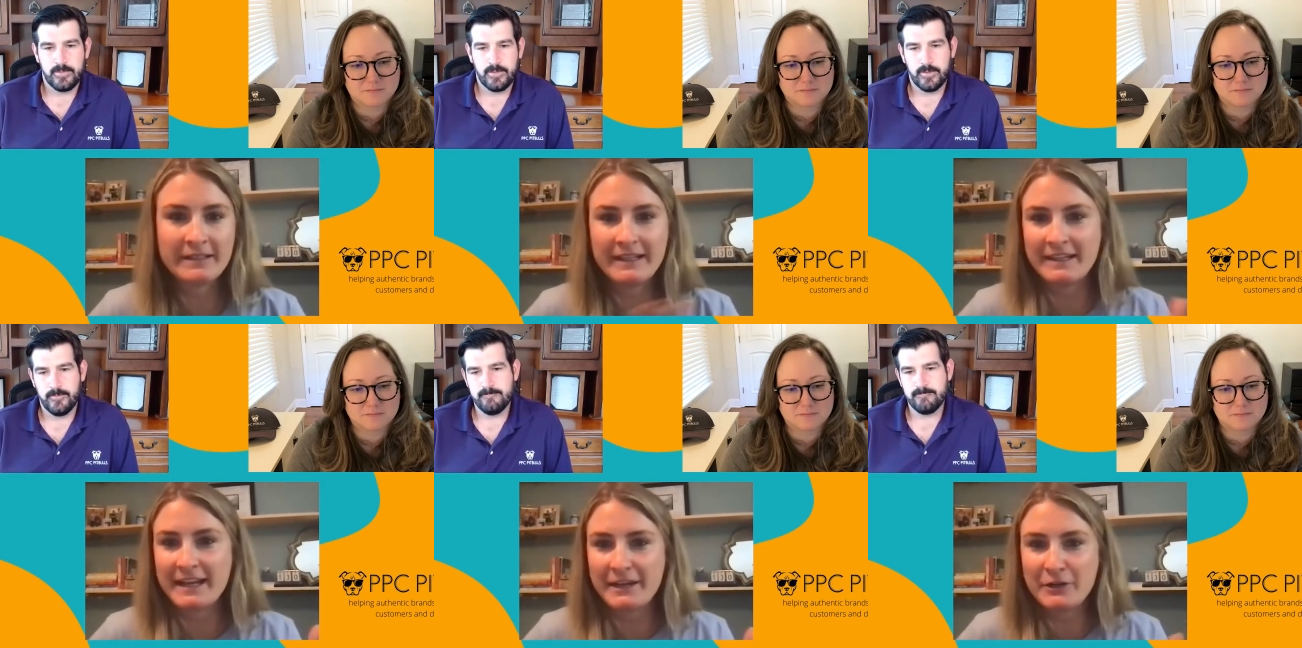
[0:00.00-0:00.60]
Speaker 1: and
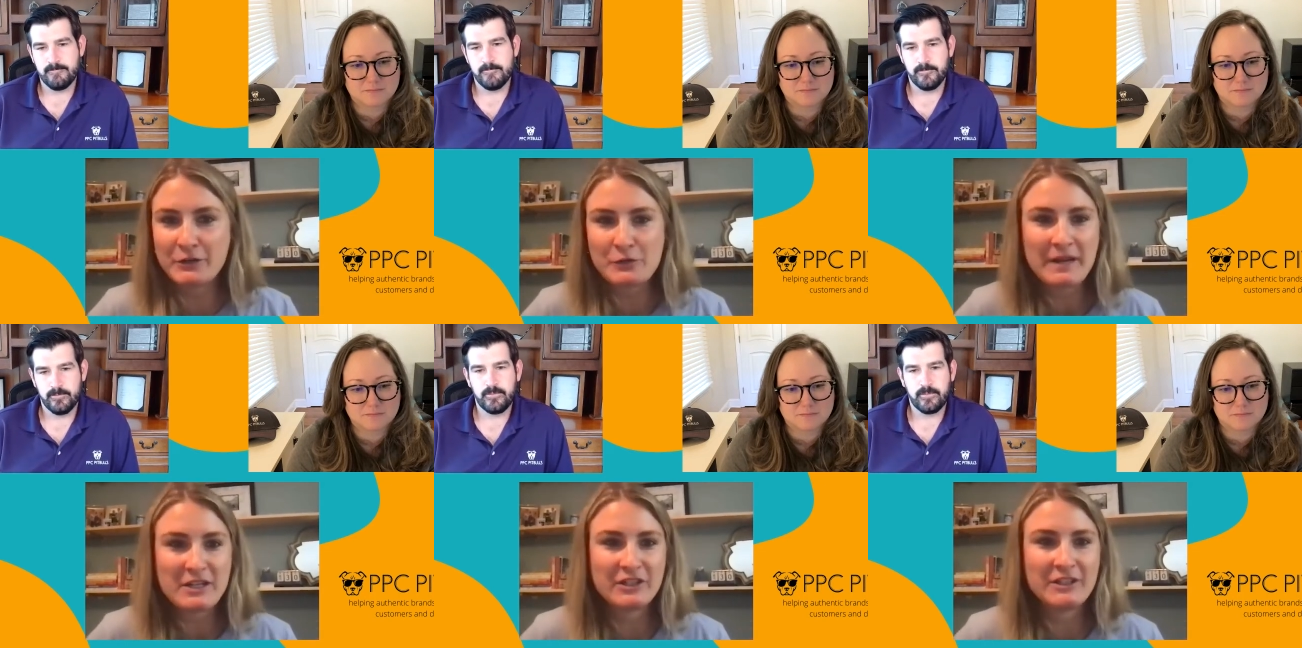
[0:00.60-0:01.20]
Andy, I know you
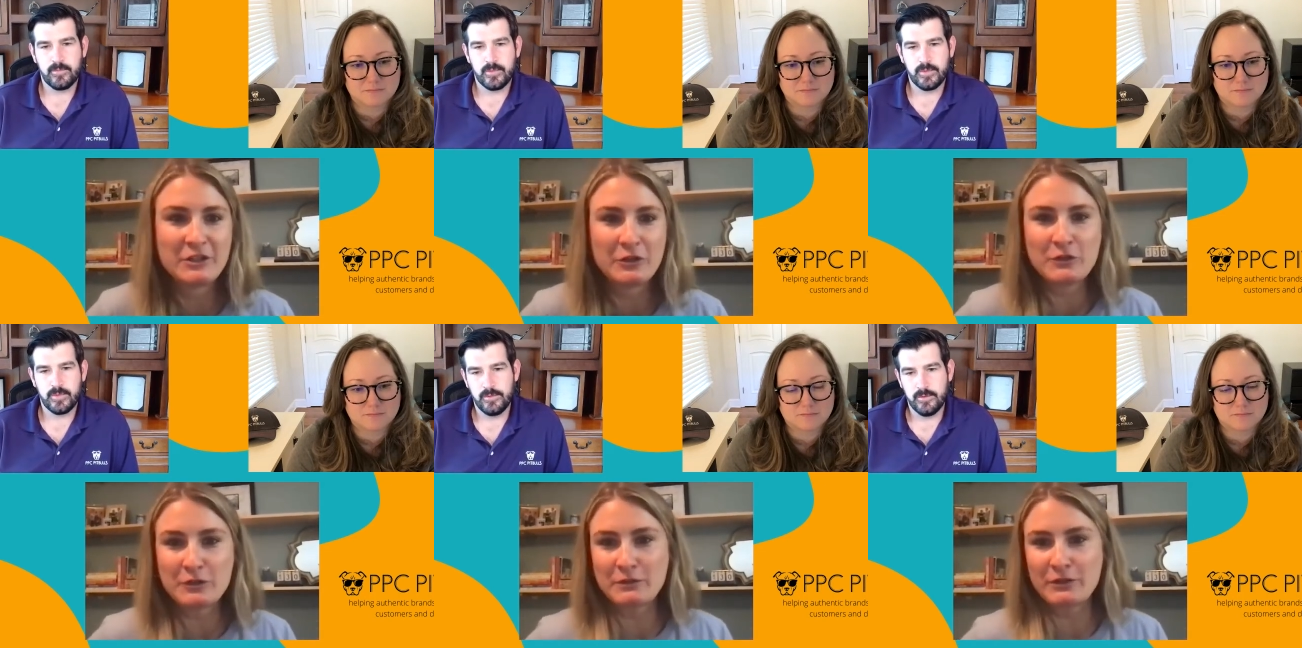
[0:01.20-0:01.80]
mentioned you
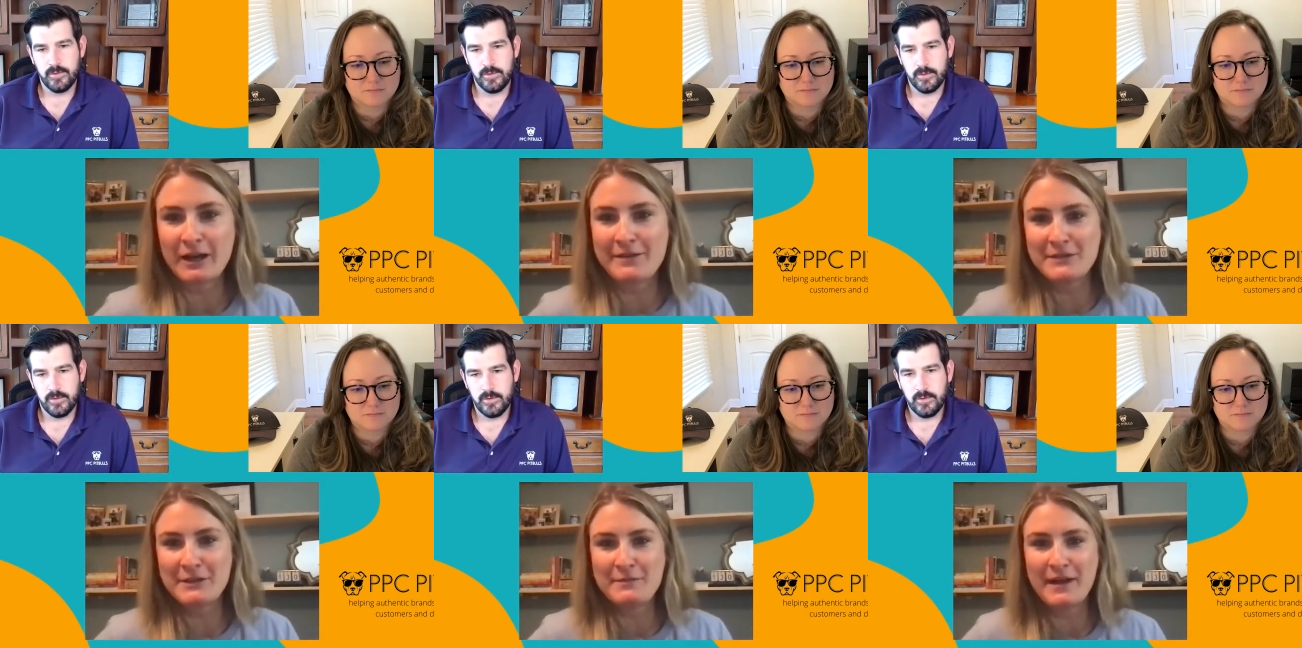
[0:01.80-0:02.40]
subscribe
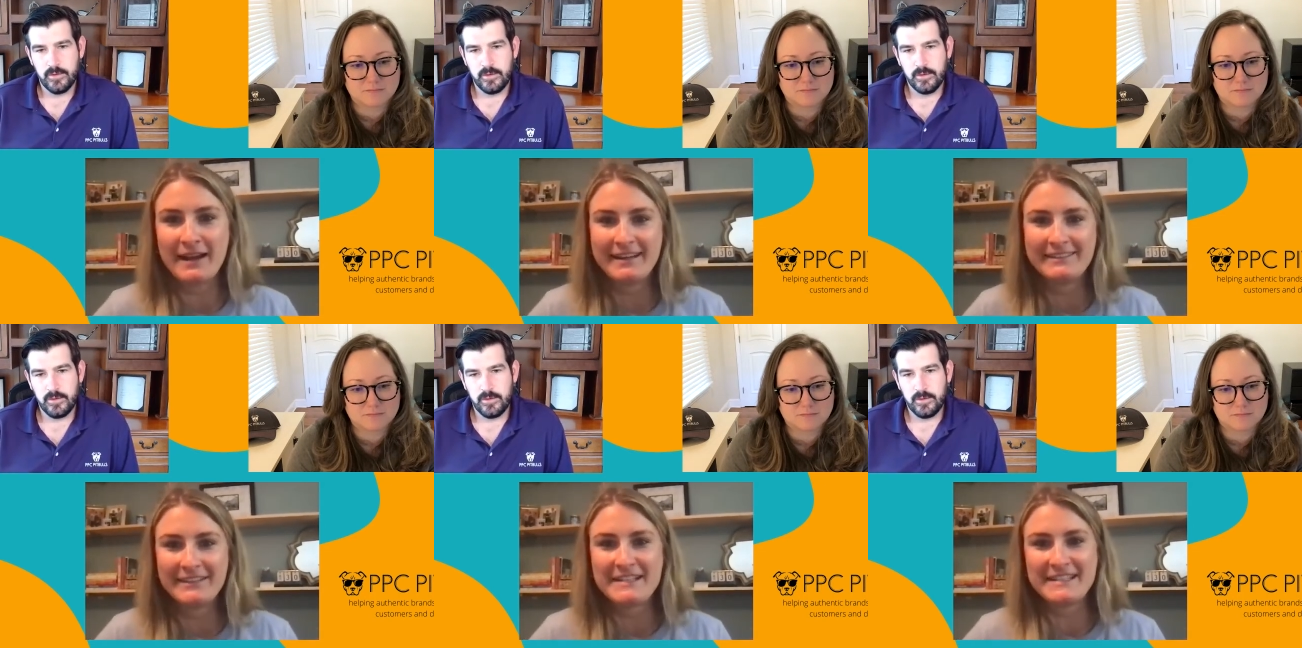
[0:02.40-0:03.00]
to
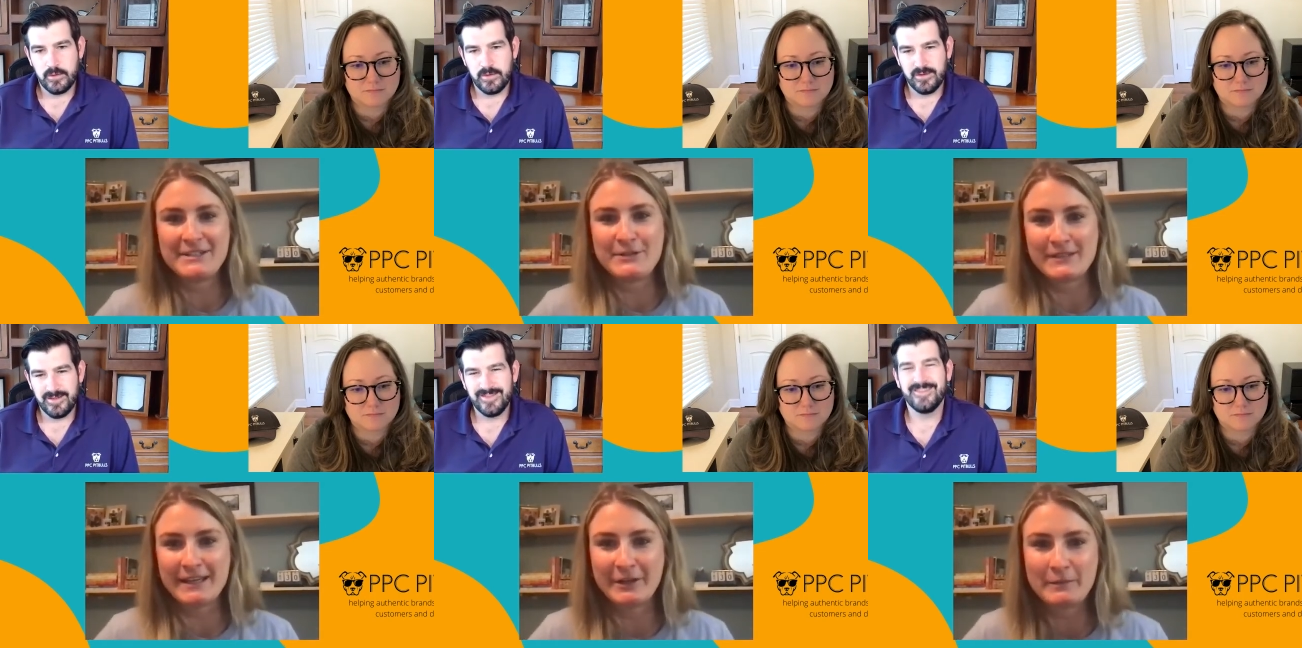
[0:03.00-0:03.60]
my LinkedIn
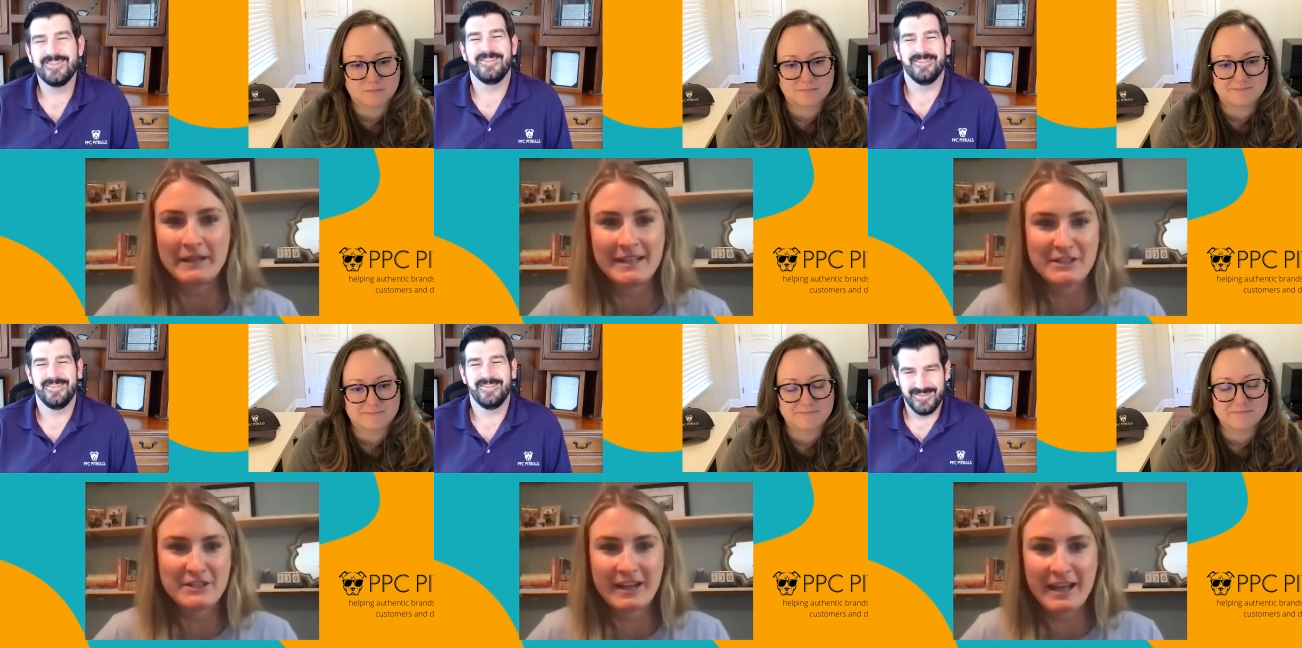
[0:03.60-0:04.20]
newsletter, but yesterday